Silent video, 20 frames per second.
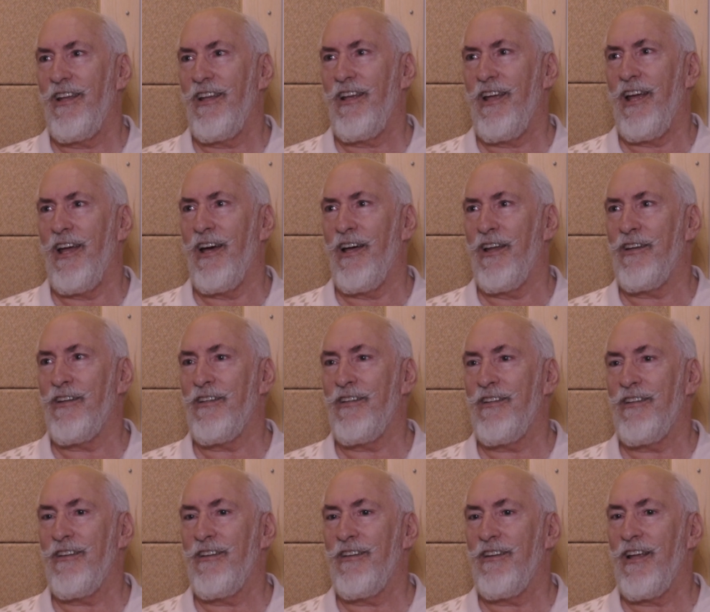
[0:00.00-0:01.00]

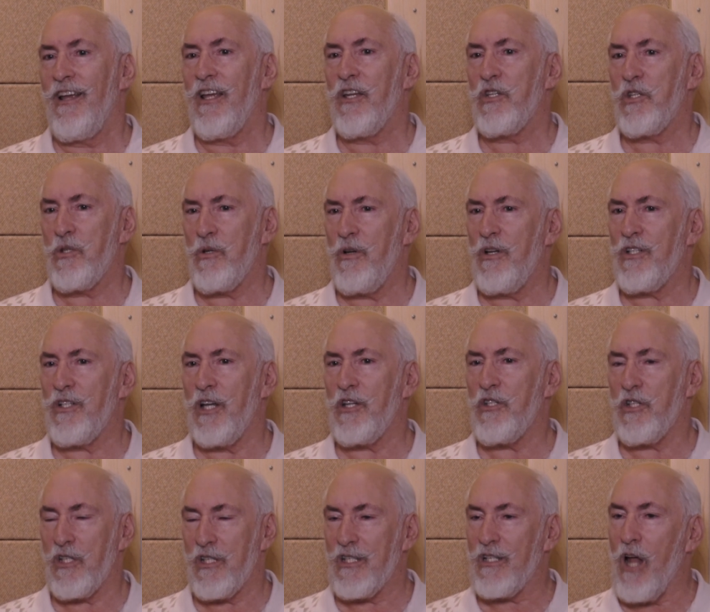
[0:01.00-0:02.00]
And as soon as I
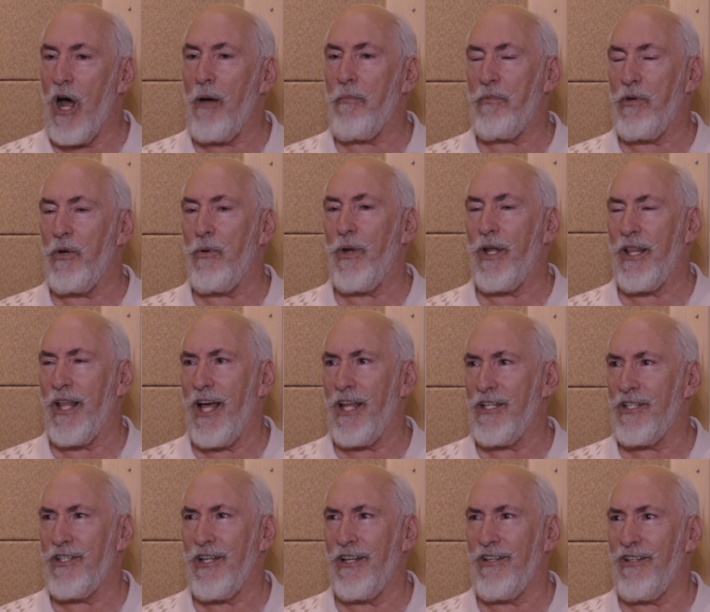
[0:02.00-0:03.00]
stopped doing that
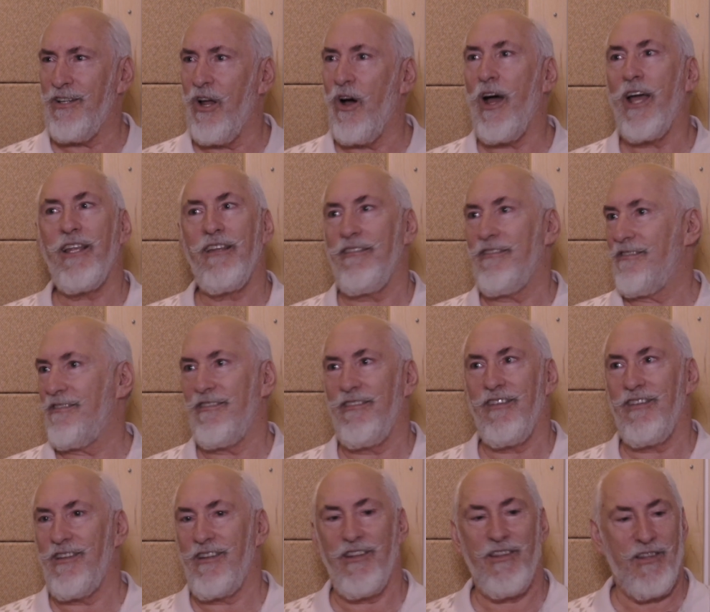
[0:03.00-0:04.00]
and said, no,
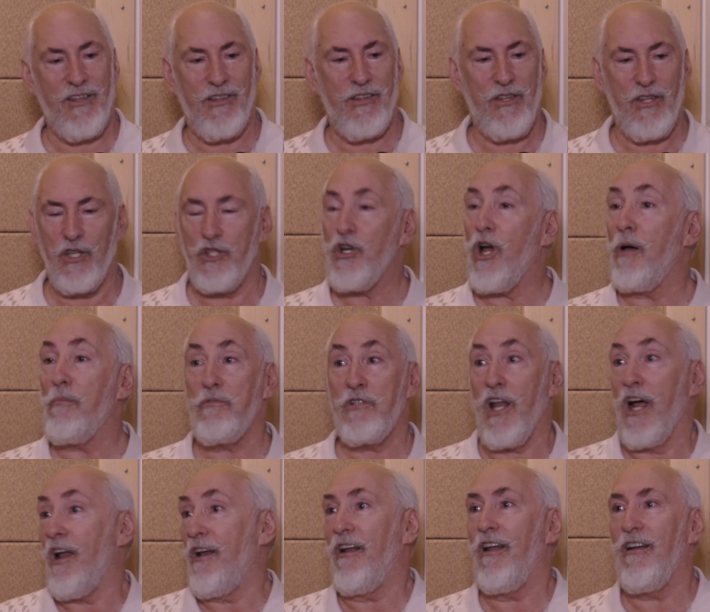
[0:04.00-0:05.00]
the job's
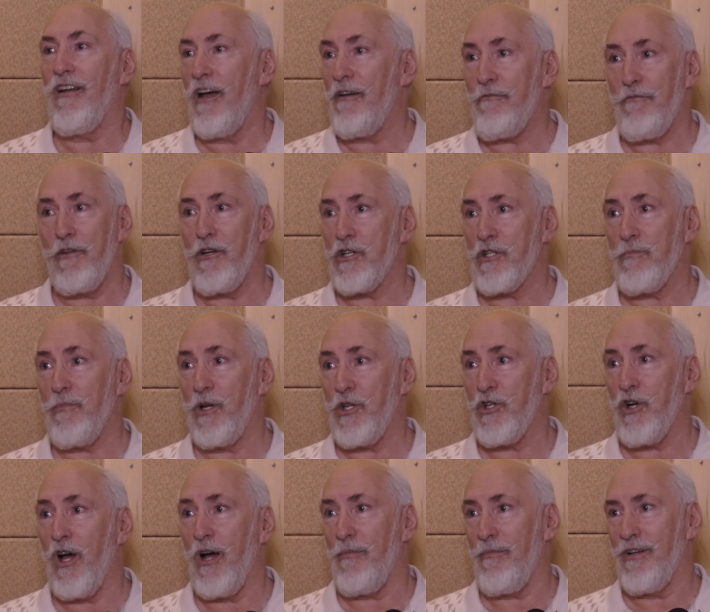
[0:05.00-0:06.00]
done. I finished my
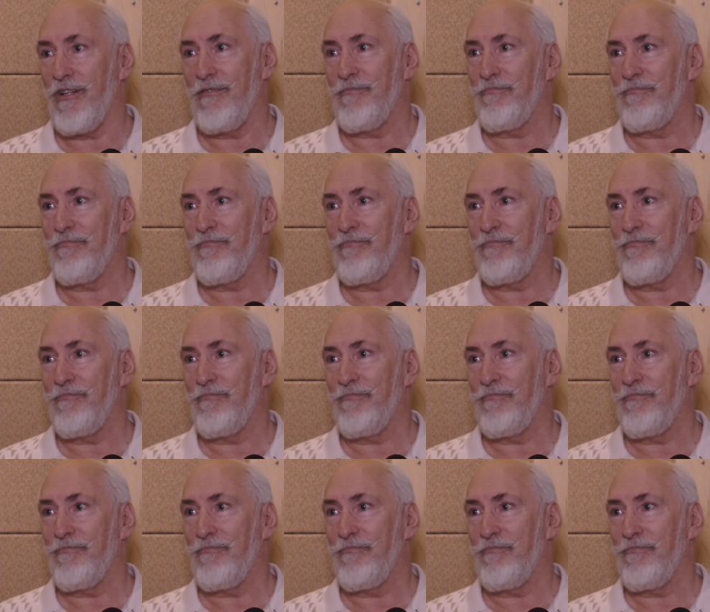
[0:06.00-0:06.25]
job.